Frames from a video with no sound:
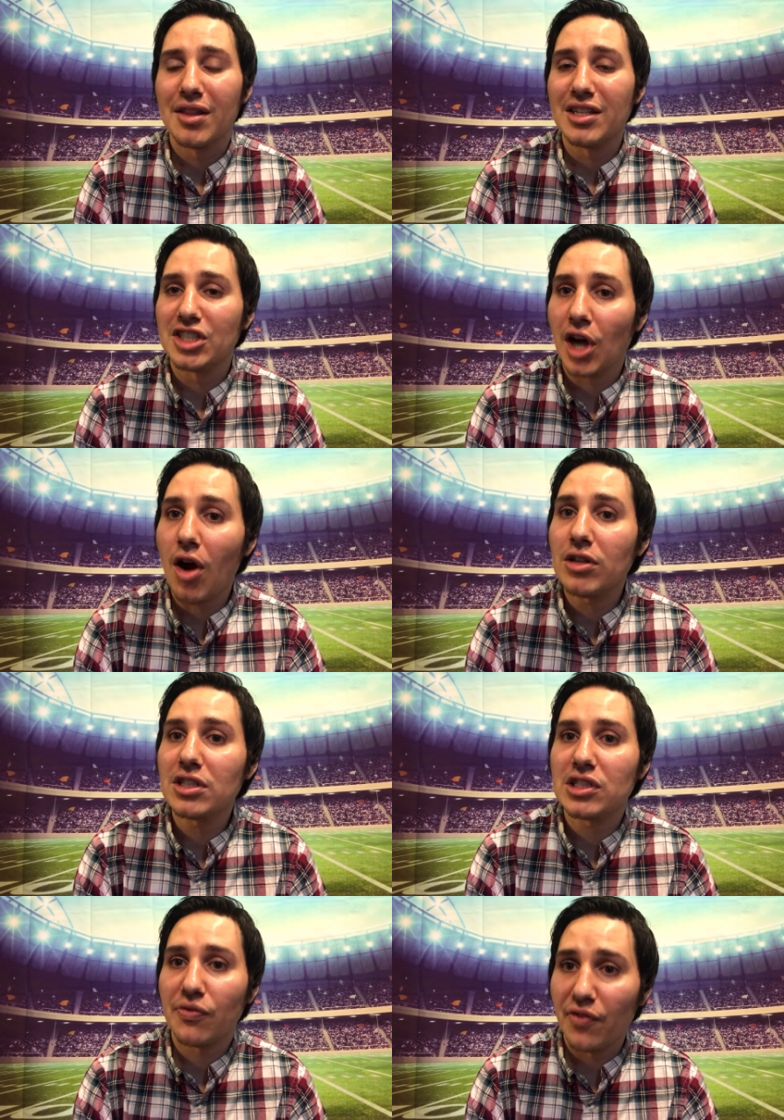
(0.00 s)
the
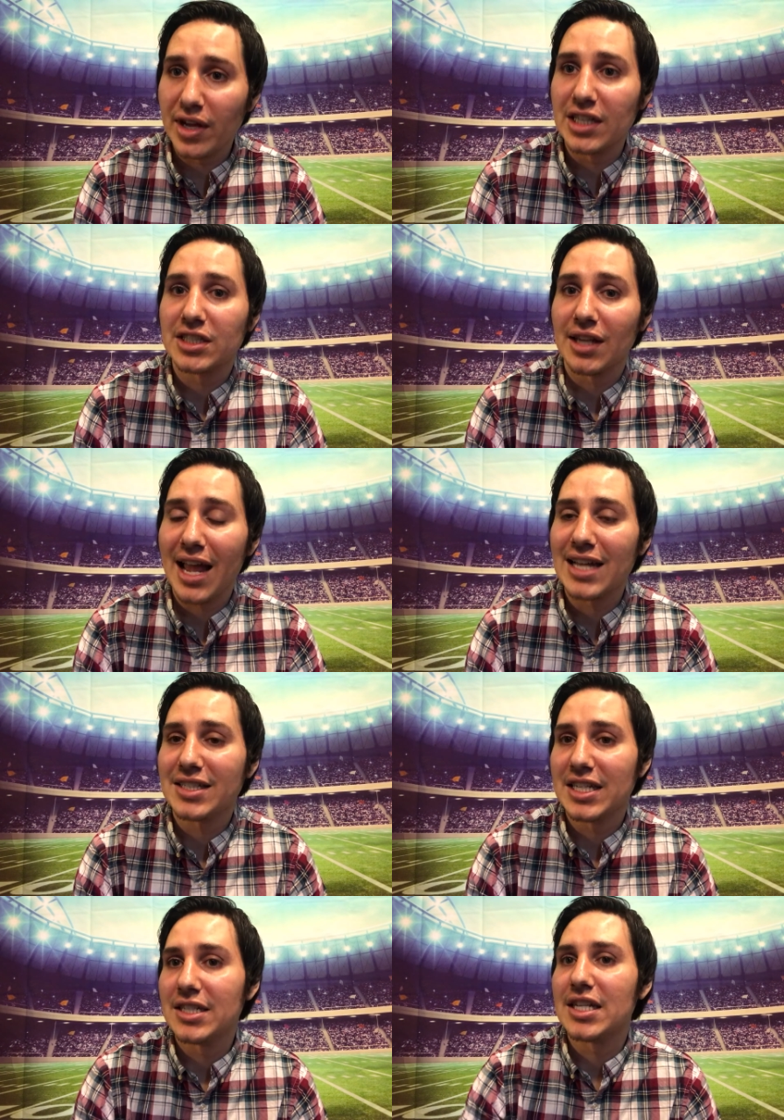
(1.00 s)
Chargers finished
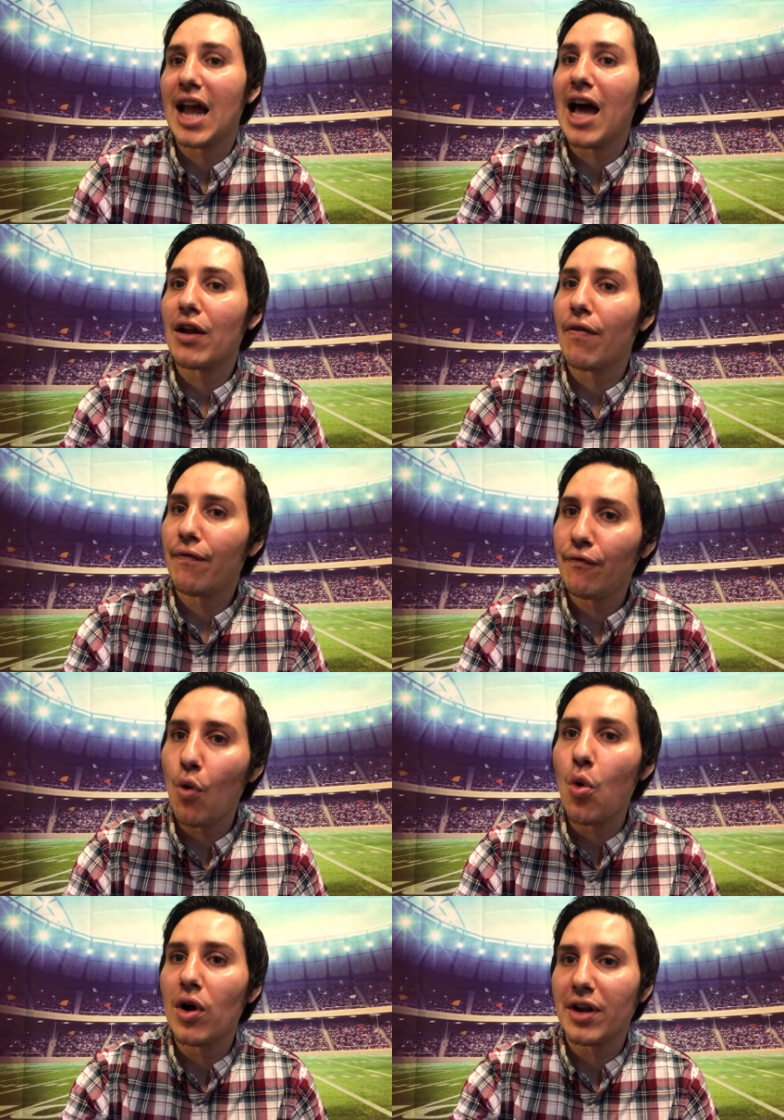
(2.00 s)
last season on a
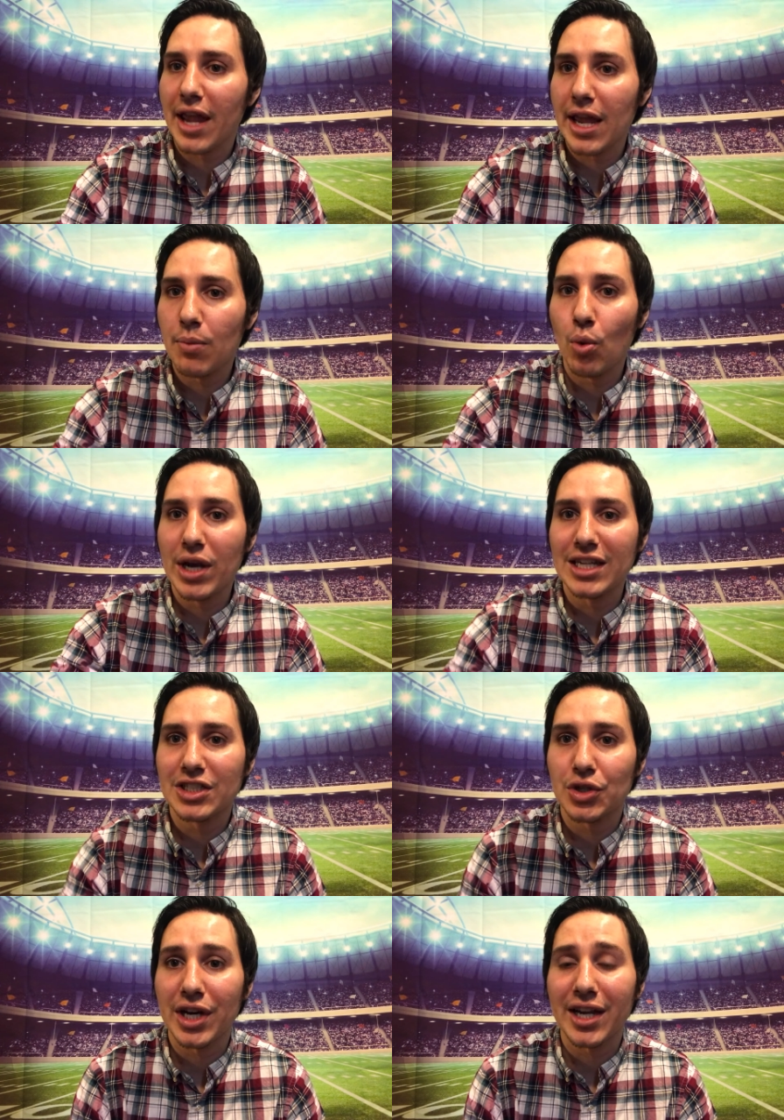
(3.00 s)
four game winning
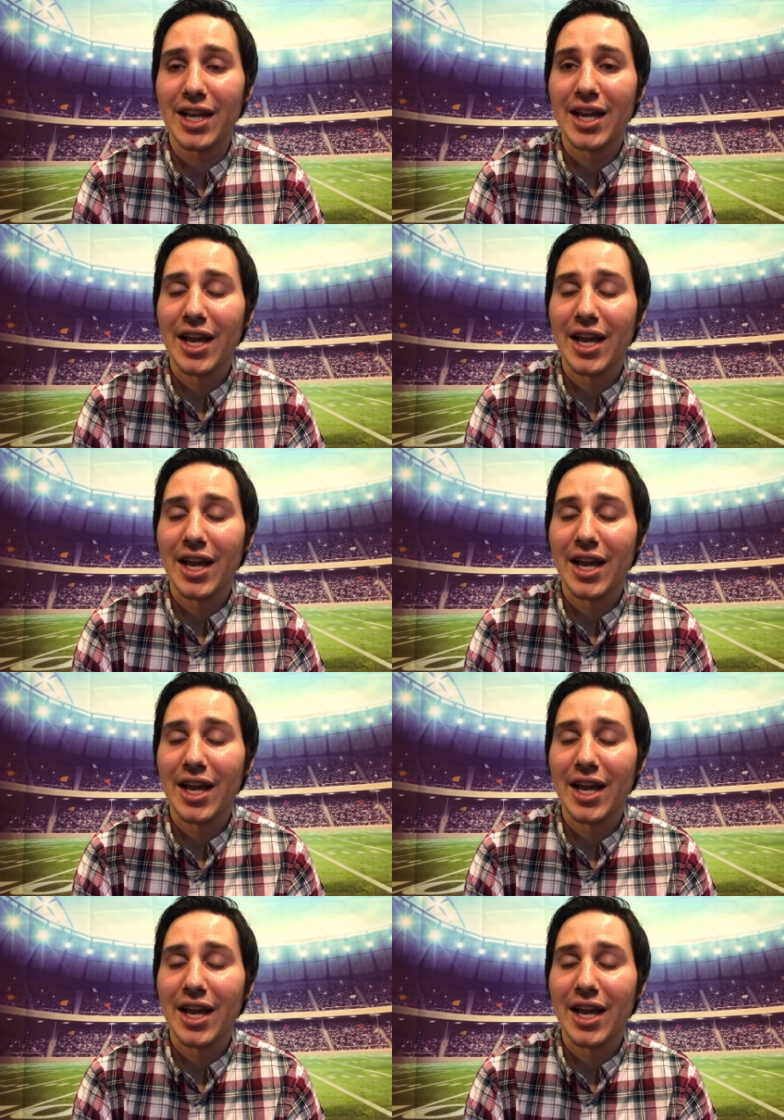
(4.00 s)
streak,